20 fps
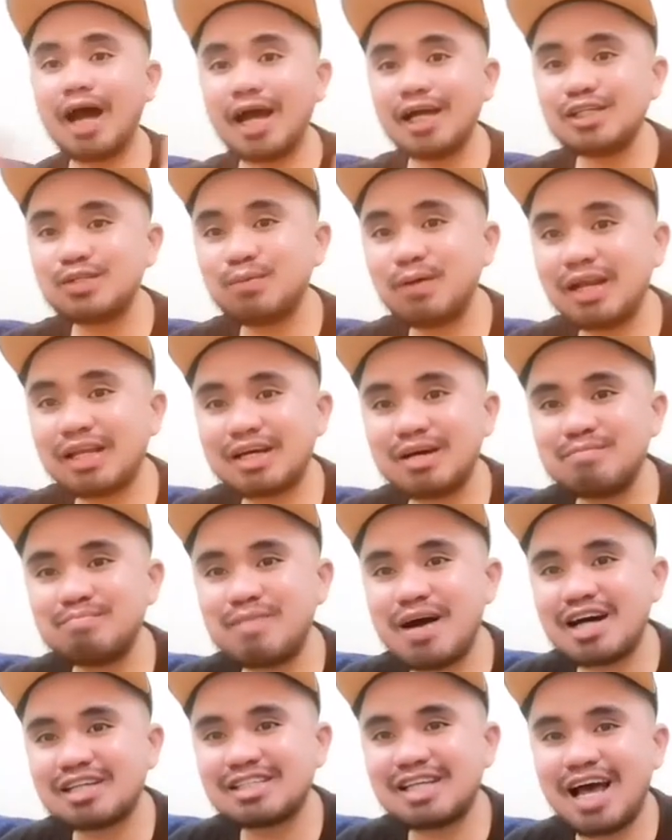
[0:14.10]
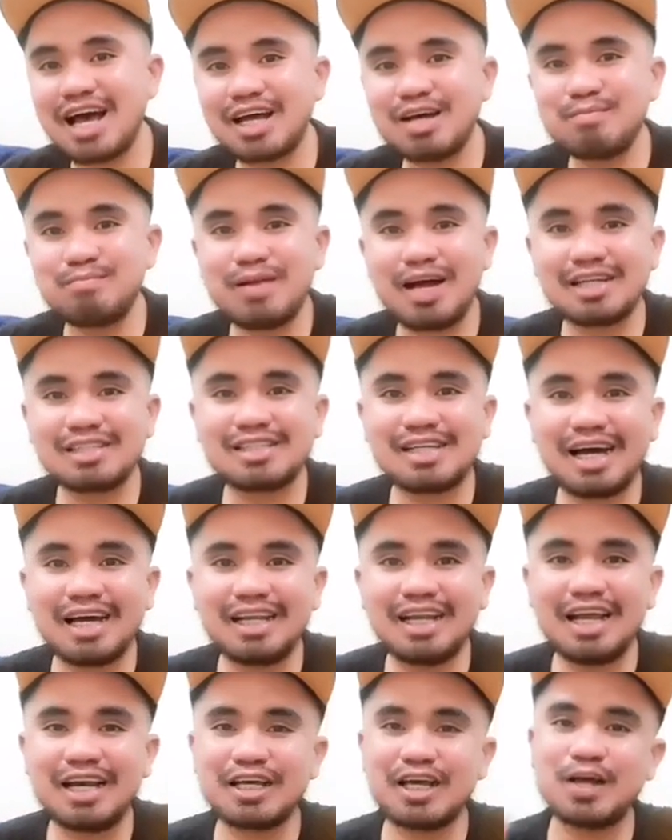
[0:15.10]
guys! Welcome back sa aking vlog
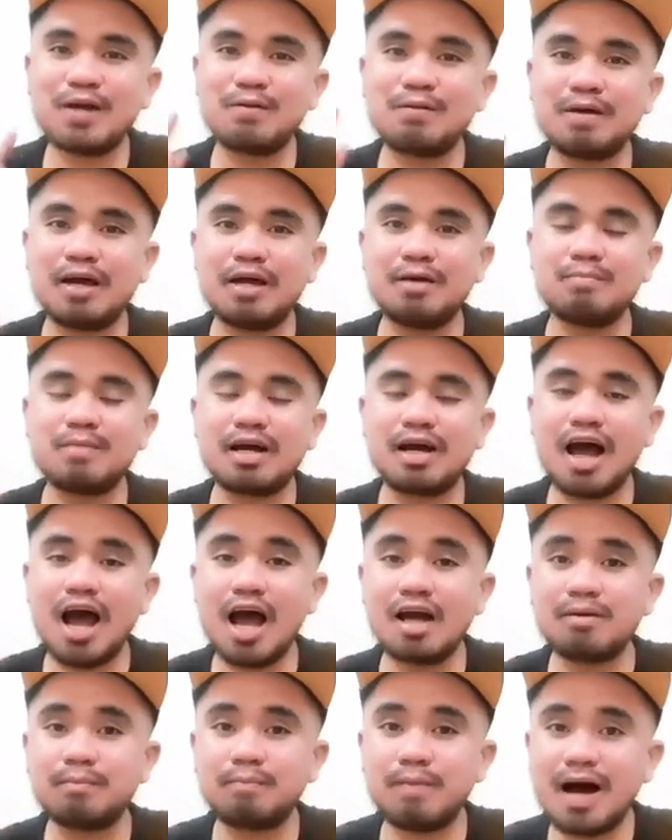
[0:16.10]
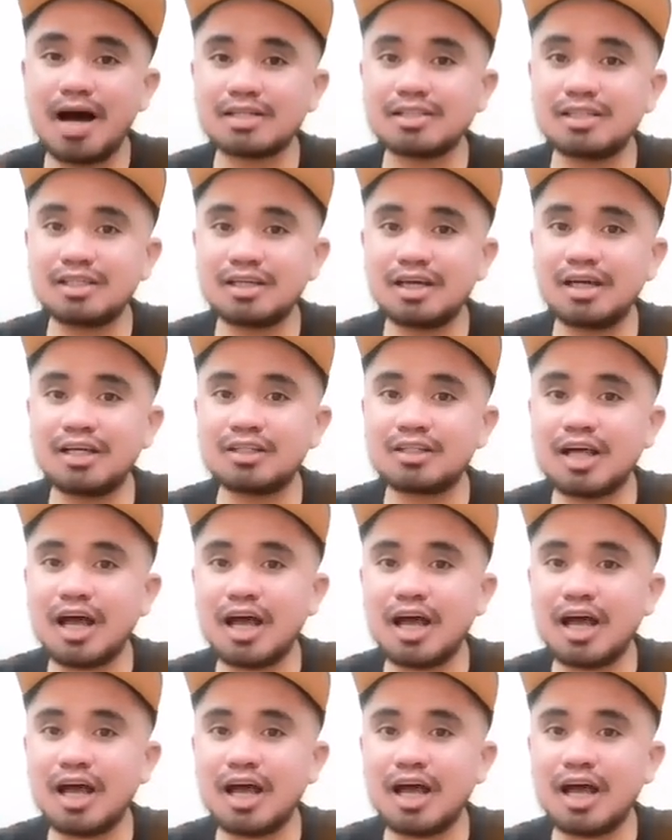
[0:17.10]
channel. Ngayon ay mag-unboxing ngayon